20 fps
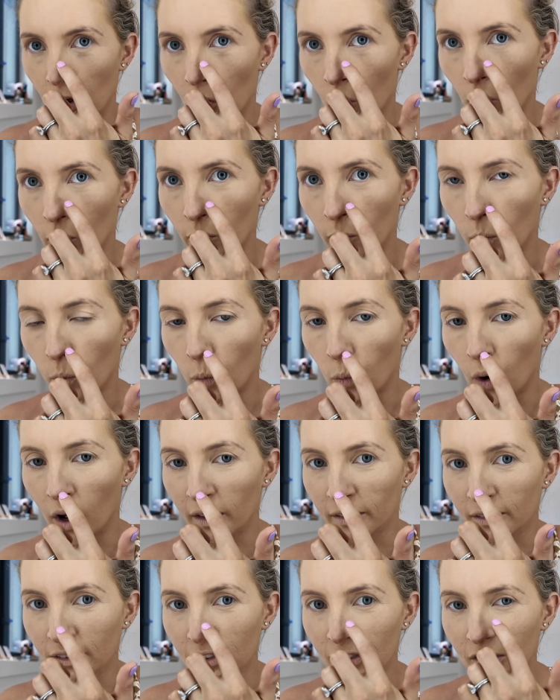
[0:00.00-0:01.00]
on
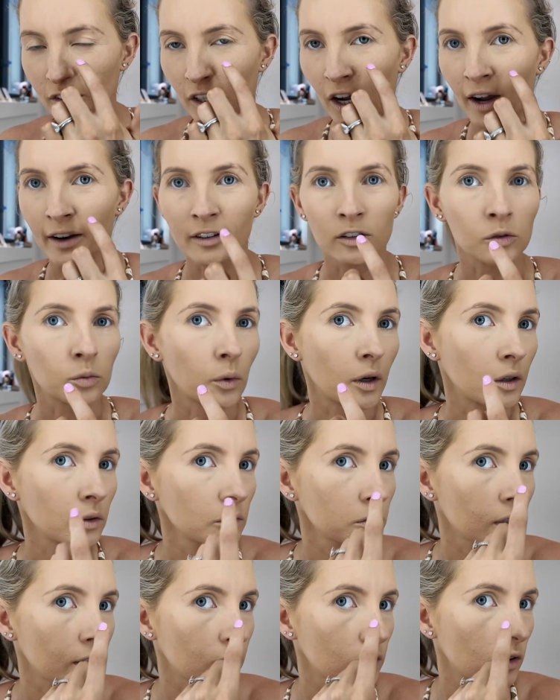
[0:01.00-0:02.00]
one side as
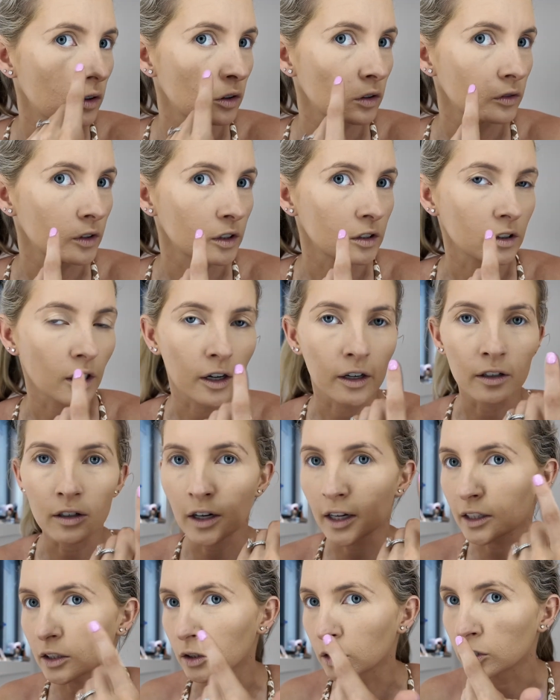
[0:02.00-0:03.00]
well, not on this side.
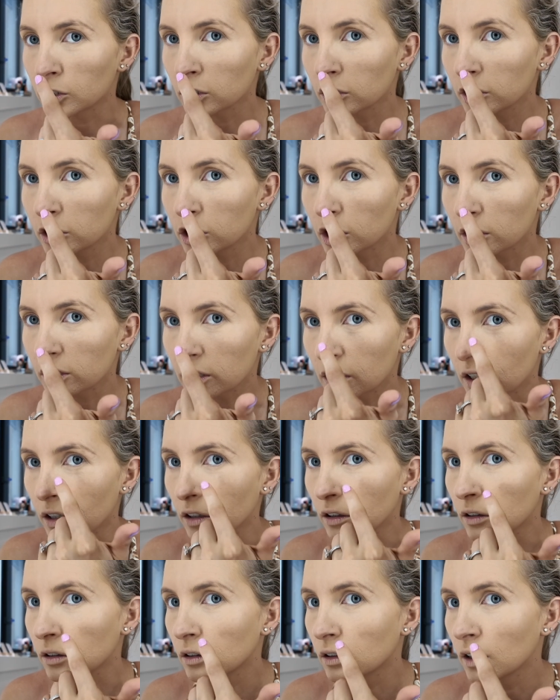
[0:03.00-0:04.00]
It's literally just
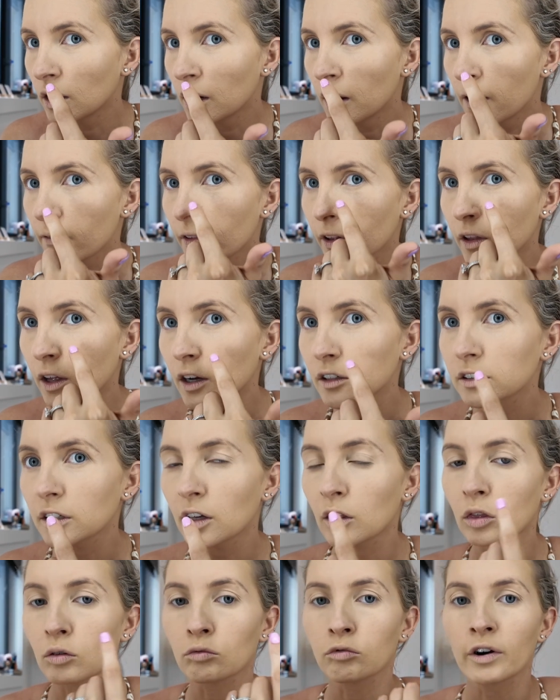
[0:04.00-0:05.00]
here. The last
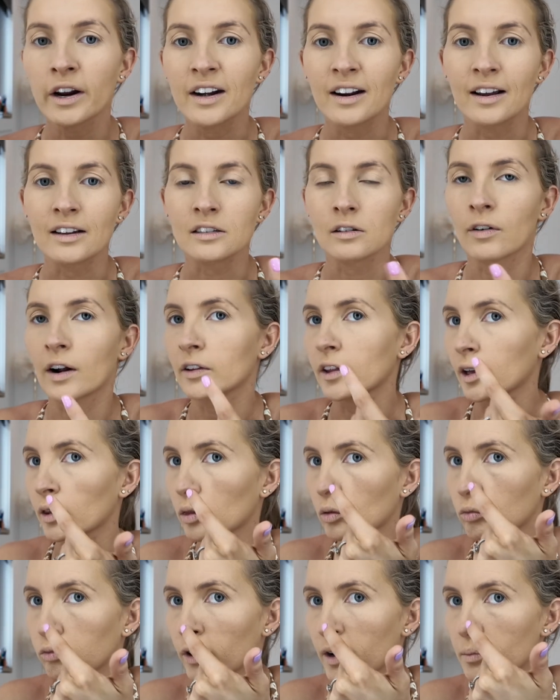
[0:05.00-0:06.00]
3 days I've
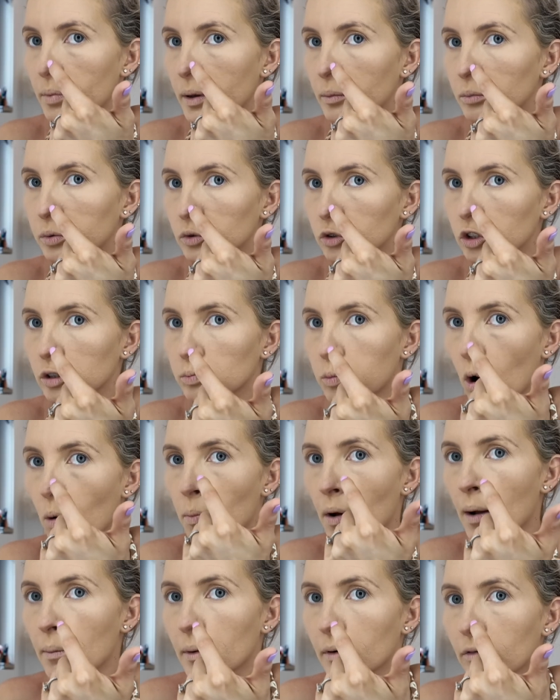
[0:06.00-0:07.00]
had 3 pimples just
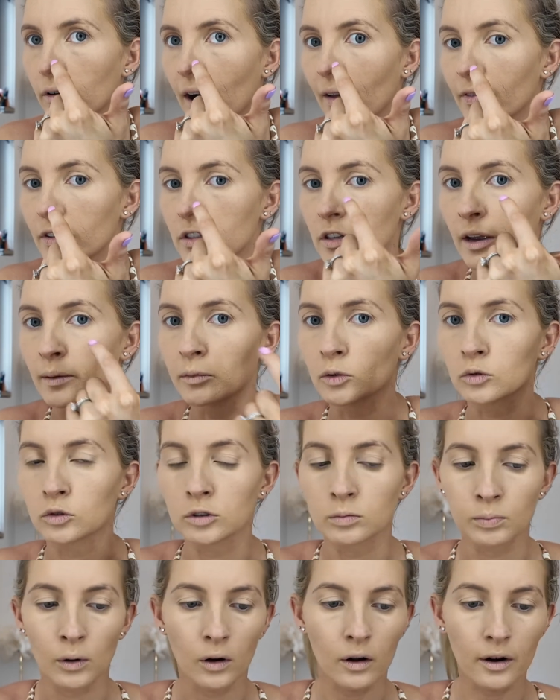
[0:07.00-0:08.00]
pop up around the same little
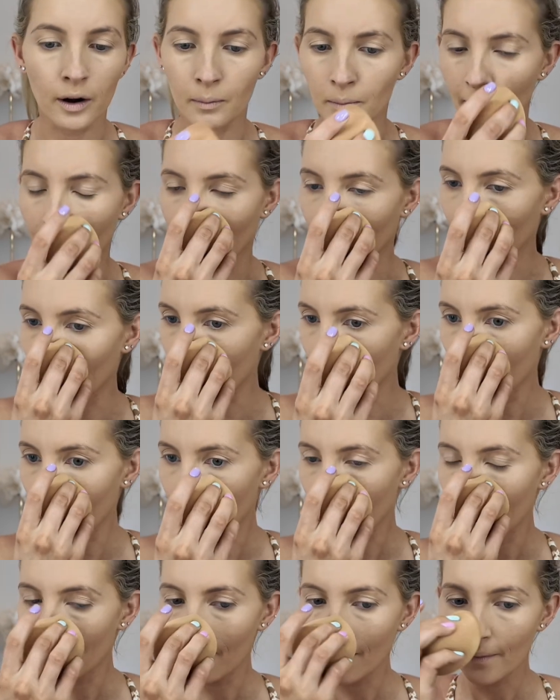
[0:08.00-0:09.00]
spot, and I'm like,
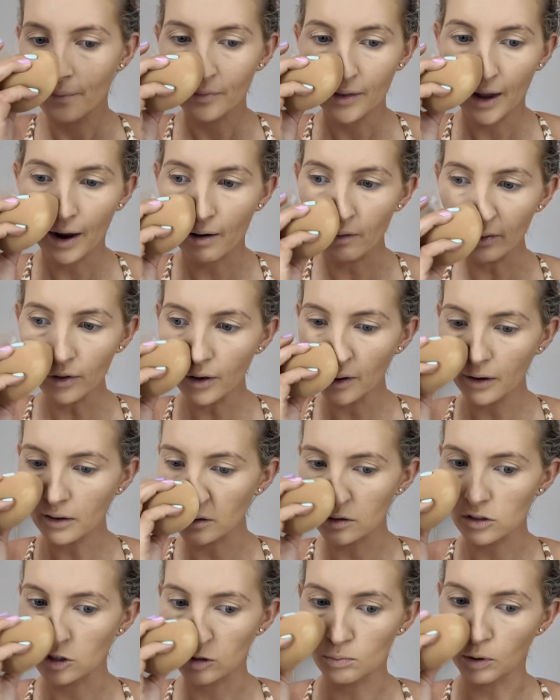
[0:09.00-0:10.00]
how the
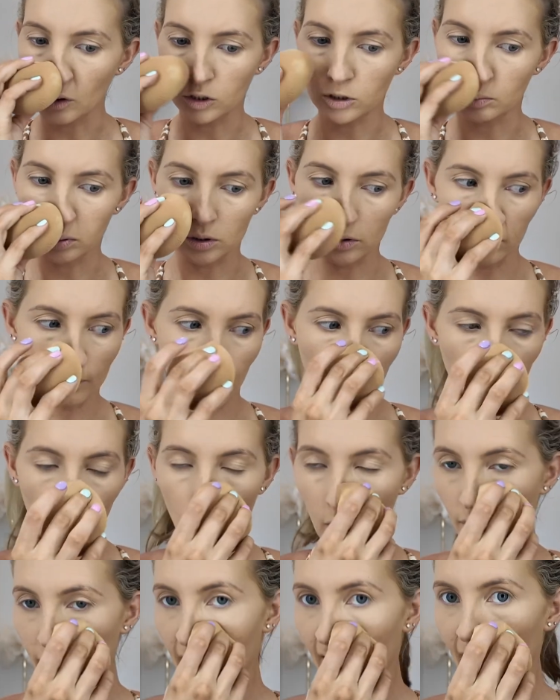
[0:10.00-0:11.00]
heck is this possible? And
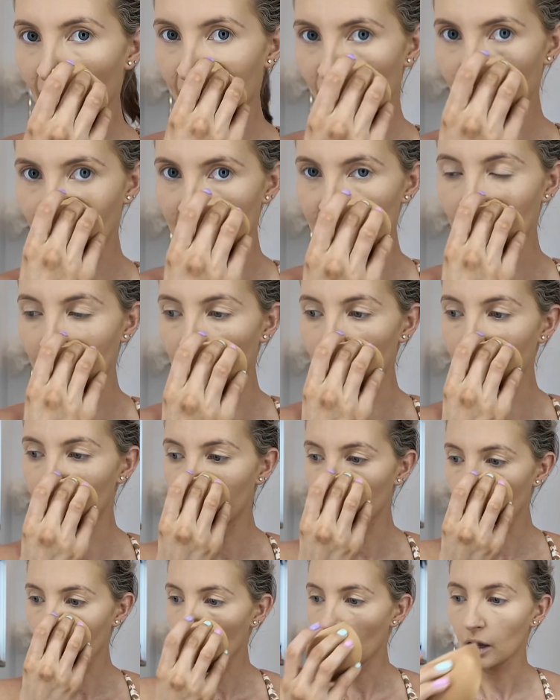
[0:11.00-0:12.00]
what the heck have I done?
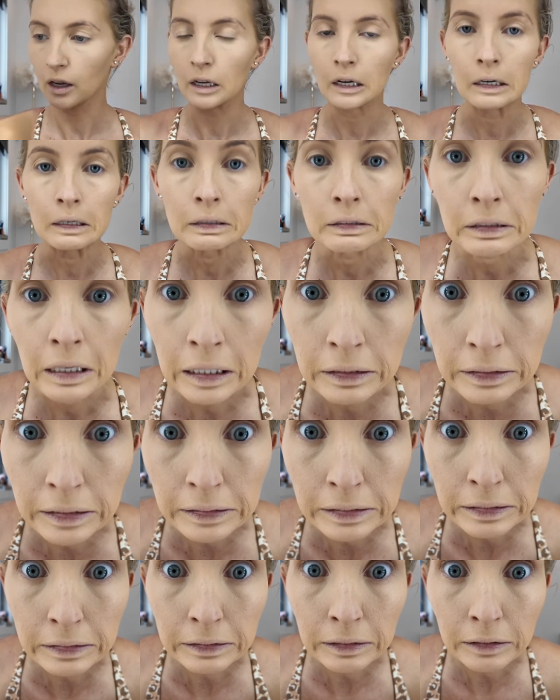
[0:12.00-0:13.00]

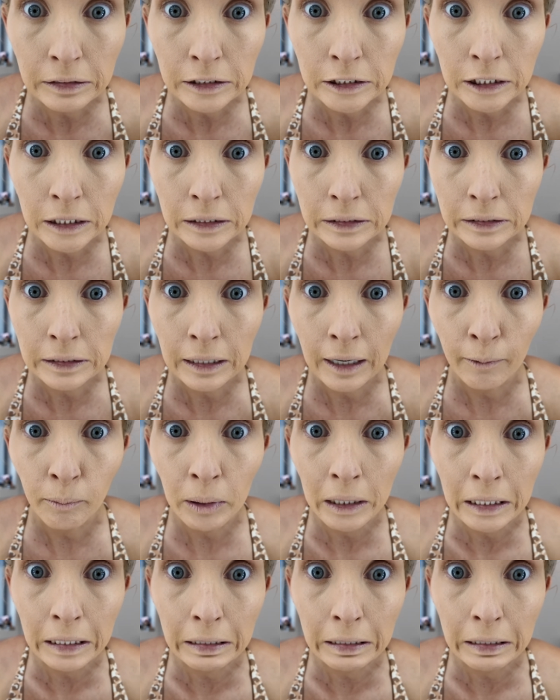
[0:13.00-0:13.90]
Unless it's all the chocolate I've been